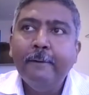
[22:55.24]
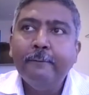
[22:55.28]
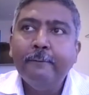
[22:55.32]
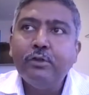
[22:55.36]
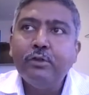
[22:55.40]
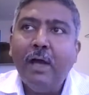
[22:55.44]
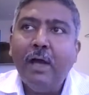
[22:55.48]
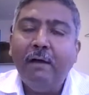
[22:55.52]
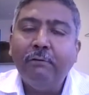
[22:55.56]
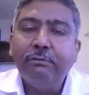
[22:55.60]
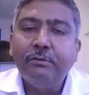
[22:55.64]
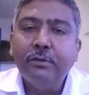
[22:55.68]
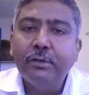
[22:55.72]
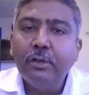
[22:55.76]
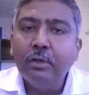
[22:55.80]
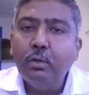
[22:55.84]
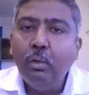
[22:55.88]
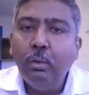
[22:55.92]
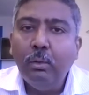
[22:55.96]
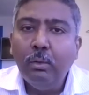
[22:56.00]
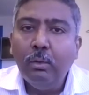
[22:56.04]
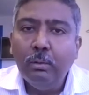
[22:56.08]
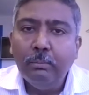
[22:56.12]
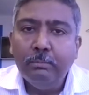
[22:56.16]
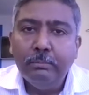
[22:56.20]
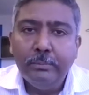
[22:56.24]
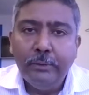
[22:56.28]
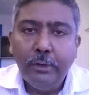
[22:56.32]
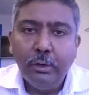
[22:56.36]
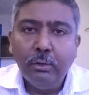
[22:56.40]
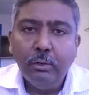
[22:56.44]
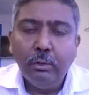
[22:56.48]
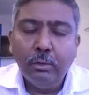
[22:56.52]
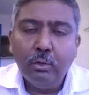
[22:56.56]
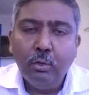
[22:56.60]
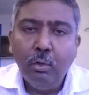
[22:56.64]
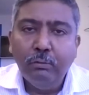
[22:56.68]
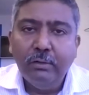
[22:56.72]
So after the
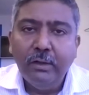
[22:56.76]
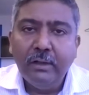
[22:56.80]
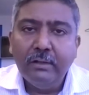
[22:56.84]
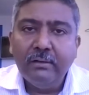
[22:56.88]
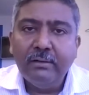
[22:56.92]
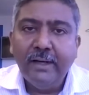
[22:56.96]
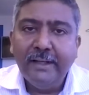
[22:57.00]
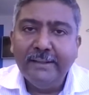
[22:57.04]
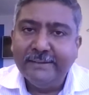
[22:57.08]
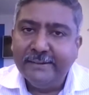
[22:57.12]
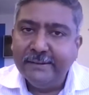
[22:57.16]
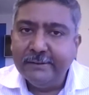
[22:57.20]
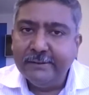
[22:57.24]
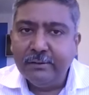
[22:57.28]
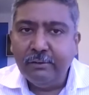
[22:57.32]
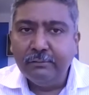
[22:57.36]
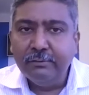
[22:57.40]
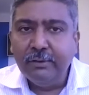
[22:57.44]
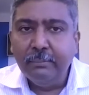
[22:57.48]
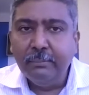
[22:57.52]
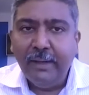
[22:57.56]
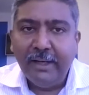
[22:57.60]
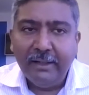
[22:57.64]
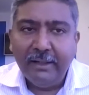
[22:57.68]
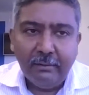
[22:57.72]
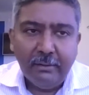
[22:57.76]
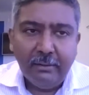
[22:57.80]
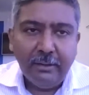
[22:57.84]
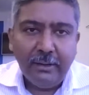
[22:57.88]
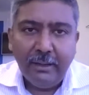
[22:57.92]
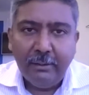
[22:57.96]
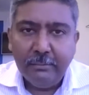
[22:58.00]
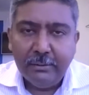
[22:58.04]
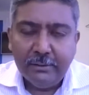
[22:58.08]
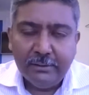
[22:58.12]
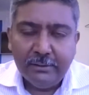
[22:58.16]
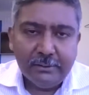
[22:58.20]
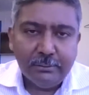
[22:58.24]
COVID crisis of the migrant
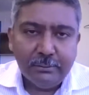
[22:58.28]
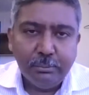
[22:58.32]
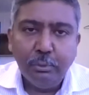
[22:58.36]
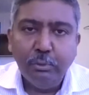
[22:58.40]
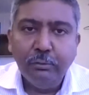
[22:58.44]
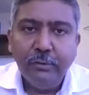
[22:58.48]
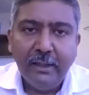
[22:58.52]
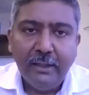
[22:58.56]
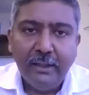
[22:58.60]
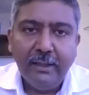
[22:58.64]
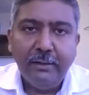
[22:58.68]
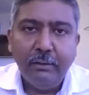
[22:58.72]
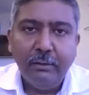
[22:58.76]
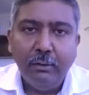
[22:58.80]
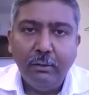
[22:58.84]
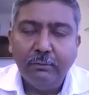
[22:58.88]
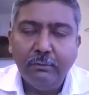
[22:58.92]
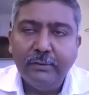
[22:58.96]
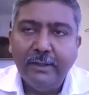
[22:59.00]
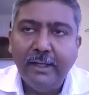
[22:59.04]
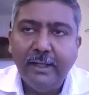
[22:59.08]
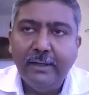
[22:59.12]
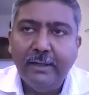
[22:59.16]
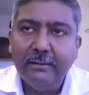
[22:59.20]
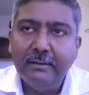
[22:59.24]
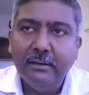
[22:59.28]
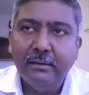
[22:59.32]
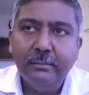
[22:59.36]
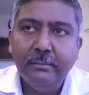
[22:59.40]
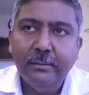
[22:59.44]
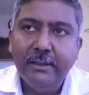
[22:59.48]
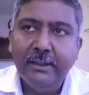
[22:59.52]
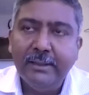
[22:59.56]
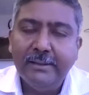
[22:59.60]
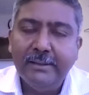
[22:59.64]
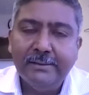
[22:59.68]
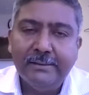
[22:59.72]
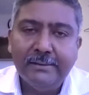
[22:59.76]
laborers moving and all of that,
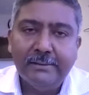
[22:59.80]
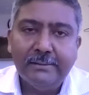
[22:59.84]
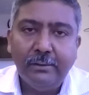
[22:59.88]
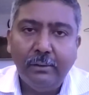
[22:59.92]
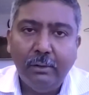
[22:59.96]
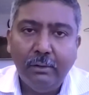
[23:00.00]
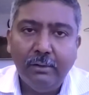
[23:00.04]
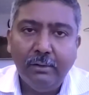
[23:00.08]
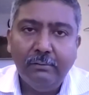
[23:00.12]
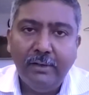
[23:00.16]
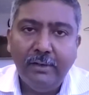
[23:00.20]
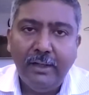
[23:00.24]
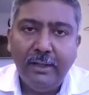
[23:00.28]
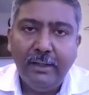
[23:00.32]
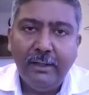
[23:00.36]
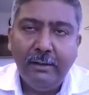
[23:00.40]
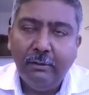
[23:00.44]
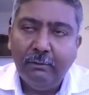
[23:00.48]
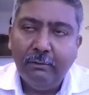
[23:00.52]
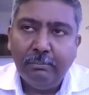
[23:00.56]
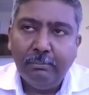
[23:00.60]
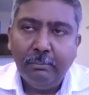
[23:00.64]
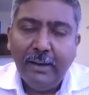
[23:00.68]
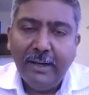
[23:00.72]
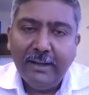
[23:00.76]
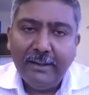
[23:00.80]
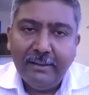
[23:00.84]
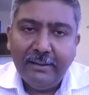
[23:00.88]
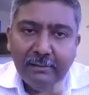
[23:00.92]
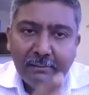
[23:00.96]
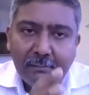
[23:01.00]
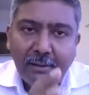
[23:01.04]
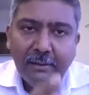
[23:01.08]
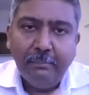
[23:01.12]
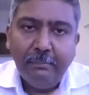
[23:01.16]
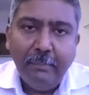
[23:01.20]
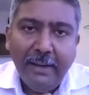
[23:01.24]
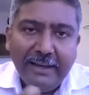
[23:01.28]
government has on a way of
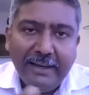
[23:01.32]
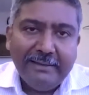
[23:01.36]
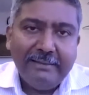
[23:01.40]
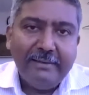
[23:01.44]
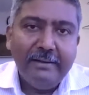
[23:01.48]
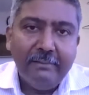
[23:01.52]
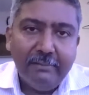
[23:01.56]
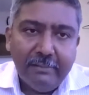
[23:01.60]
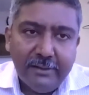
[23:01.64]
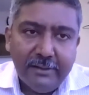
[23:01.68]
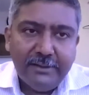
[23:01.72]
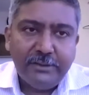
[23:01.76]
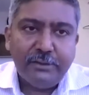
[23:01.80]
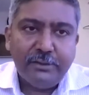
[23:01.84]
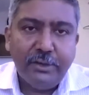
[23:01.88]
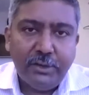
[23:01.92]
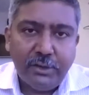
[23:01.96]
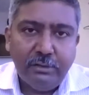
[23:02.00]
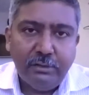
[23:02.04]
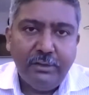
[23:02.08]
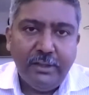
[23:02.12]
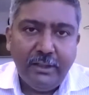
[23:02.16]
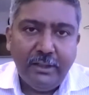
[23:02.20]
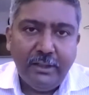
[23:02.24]
a migrant registration